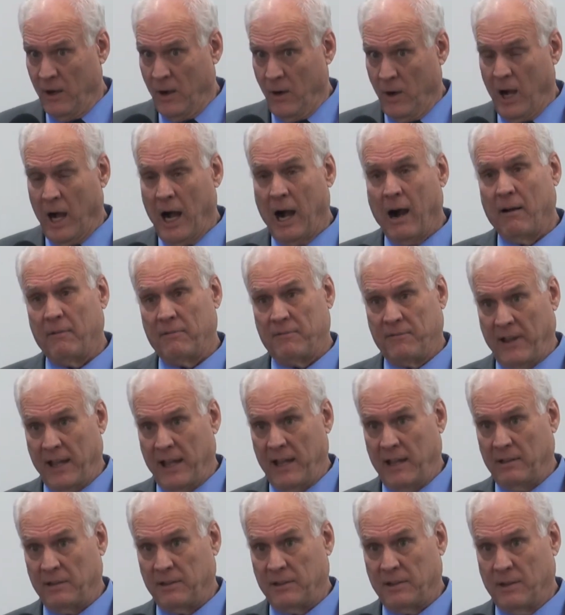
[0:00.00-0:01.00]
our
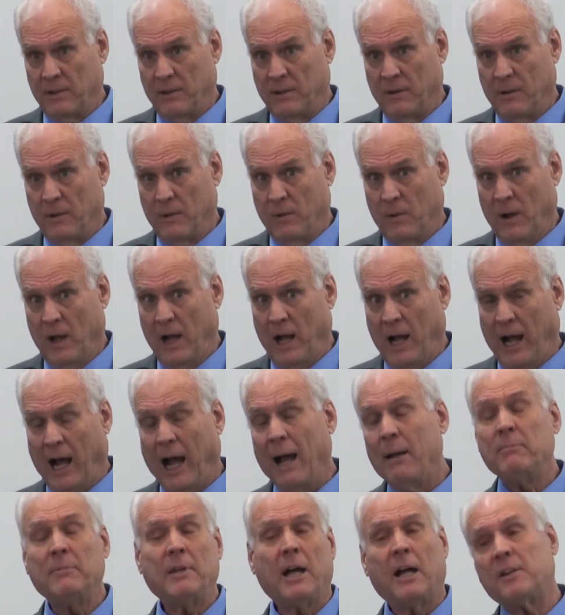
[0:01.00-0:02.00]
faith.
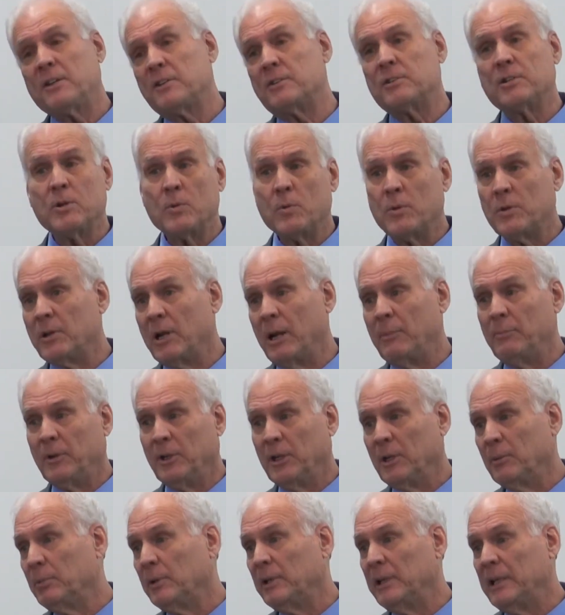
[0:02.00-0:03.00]
I'm not sure whether I'm going
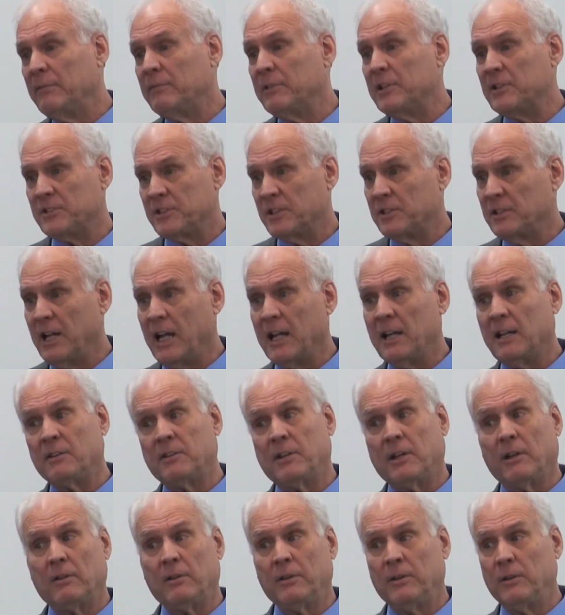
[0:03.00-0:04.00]
to believe this or not
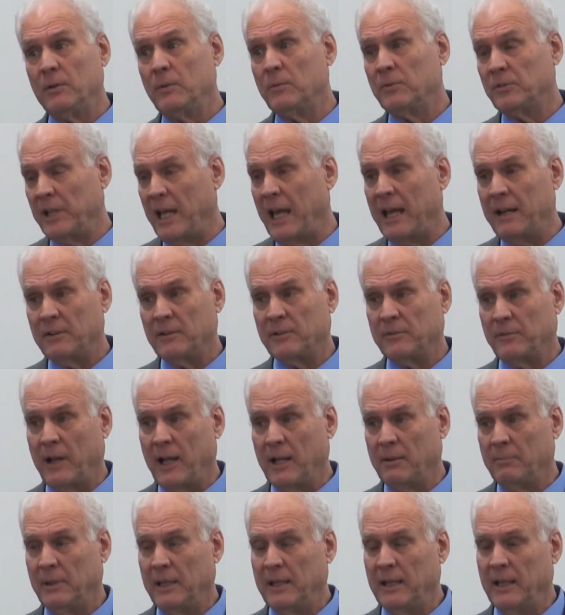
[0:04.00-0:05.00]
until you
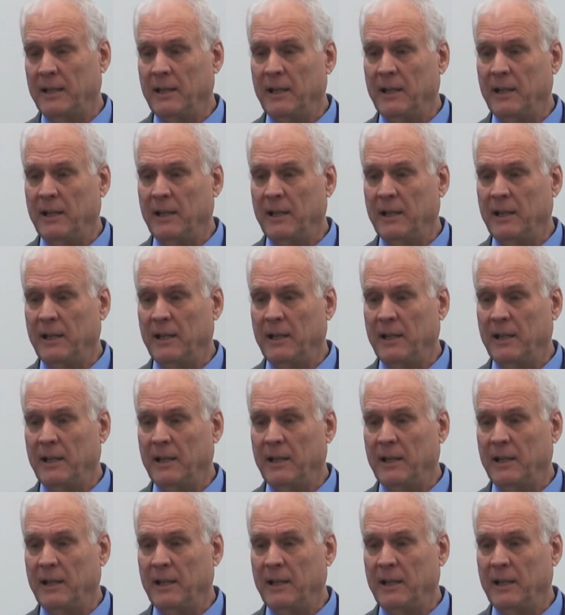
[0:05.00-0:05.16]
satisfy me. And